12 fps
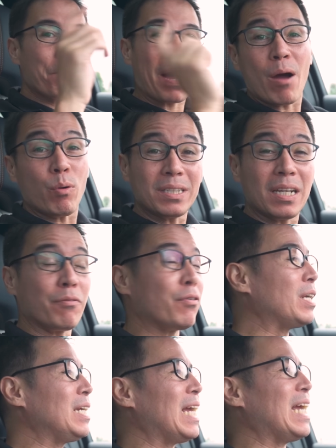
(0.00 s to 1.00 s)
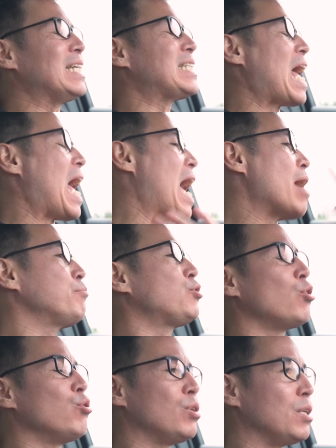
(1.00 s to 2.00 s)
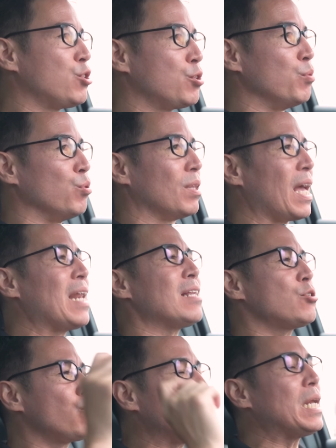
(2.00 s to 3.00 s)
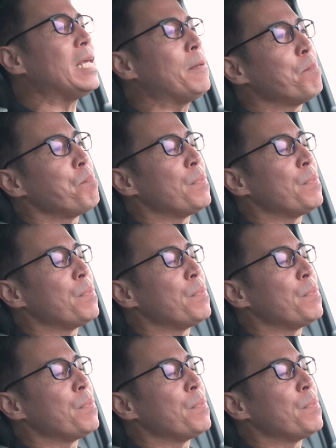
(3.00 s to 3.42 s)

Power delivery is absolutely smooth, and it's really